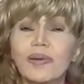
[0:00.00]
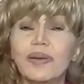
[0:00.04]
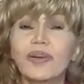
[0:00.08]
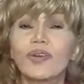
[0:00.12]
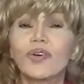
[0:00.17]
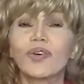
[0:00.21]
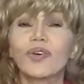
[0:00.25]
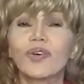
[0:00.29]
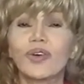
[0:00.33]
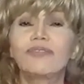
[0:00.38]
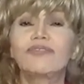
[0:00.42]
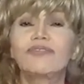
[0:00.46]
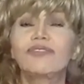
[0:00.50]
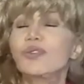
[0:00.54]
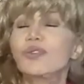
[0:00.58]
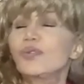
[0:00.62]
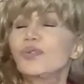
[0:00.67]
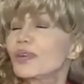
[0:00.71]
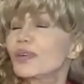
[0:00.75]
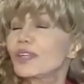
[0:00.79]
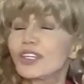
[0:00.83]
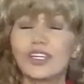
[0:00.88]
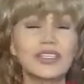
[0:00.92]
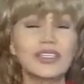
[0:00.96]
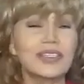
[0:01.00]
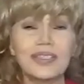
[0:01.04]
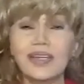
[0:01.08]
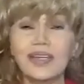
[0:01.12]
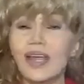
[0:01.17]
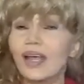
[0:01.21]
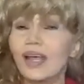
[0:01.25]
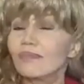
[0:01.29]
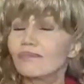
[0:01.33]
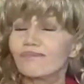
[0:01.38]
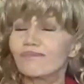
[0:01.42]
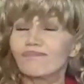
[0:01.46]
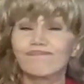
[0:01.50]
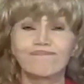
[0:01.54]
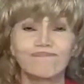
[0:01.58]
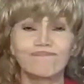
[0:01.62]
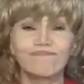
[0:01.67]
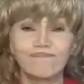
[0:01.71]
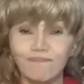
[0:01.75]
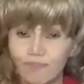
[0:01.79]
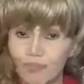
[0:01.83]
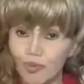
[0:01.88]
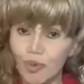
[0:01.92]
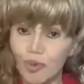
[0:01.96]
or if you were just not
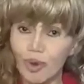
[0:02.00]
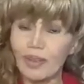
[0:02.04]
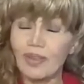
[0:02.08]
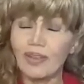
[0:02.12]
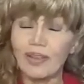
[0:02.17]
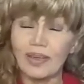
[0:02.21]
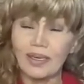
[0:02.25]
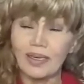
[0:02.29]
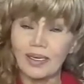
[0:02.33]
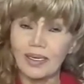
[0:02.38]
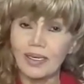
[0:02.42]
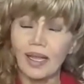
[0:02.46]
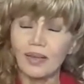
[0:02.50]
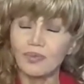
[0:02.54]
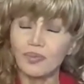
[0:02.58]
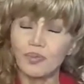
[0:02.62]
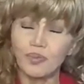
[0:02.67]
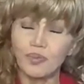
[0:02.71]
with it, not